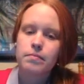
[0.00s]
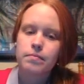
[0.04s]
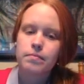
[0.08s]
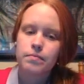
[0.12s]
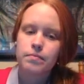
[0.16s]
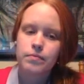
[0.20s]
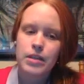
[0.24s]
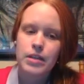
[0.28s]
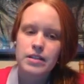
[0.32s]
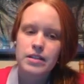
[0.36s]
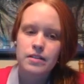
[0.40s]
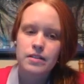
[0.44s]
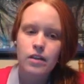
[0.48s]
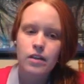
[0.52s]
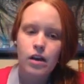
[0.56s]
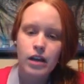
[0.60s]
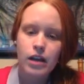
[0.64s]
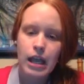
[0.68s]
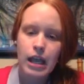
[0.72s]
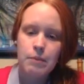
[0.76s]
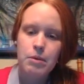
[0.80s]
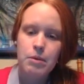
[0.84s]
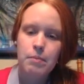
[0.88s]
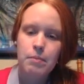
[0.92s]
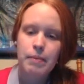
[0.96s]
this law
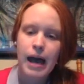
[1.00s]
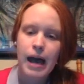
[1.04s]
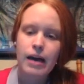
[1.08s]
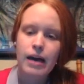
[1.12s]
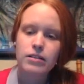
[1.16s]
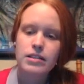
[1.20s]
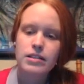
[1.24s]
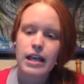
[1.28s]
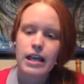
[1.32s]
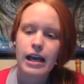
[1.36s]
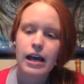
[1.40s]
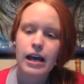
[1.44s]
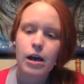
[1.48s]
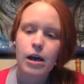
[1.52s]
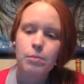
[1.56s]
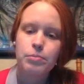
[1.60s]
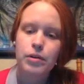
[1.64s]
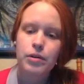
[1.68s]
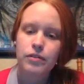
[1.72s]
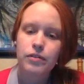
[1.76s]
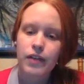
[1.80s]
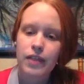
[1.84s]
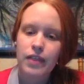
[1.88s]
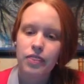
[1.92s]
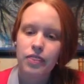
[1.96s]
came about to help
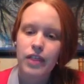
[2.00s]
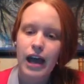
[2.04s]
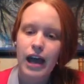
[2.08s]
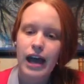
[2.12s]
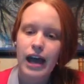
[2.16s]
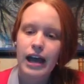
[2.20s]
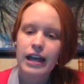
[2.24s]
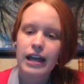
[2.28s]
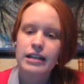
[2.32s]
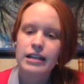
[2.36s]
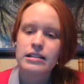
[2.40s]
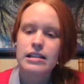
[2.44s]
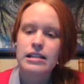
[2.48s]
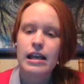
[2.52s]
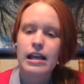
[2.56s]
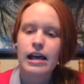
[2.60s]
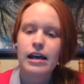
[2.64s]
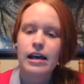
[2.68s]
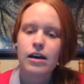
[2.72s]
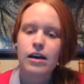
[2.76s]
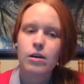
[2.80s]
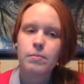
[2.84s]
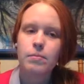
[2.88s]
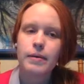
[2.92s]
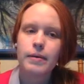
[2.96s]
prevent that and to
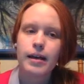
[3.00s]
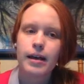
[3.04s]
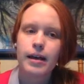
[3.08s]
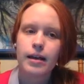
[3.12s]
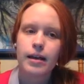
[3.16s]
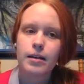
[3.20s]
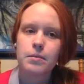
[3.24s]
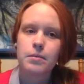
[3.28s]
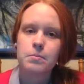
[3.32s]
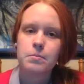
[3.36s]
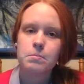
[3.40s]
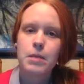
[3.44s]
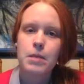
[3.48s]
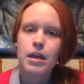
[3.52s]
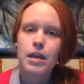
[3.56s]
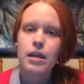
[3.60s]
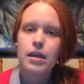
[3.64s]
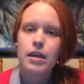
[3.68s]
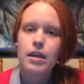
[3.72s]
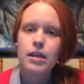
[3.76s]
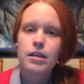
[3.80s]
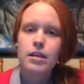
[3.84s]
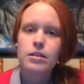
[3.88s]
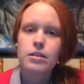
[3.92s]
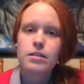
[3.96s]
help
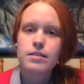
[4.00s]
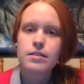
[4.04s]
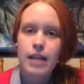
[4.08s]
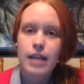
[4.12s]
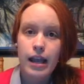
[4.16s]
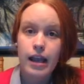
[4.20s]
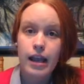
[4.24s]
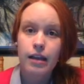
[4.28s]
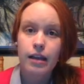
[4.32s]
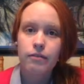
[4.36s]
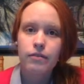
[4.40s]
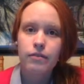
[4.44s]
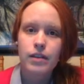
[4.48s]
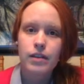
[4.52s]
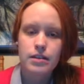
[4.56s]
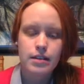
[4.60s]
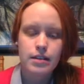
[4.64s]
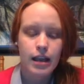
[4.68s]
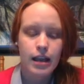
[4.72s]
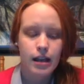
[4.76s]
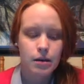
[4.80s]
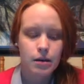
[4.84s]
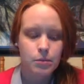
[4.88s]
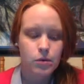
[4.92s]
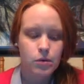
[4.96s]
save these
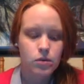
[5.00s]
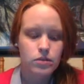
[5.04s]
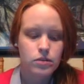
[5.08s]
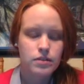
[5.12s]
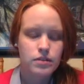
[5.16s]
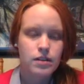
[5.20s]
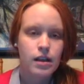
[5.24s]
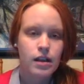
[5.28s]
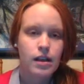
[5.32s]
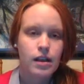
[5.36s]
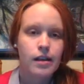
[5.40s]
animals.